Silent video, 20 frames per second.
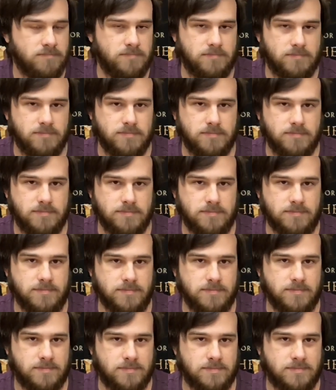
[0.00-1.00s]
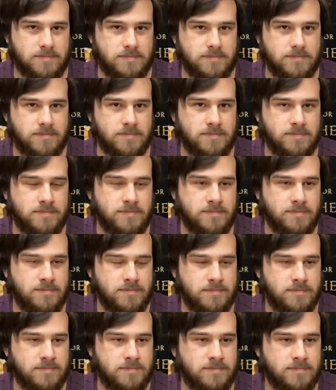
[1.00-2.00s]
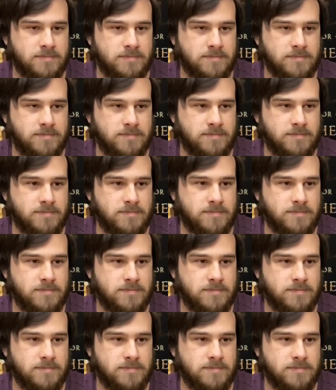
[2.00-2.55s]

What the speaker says: The person shown says nothing.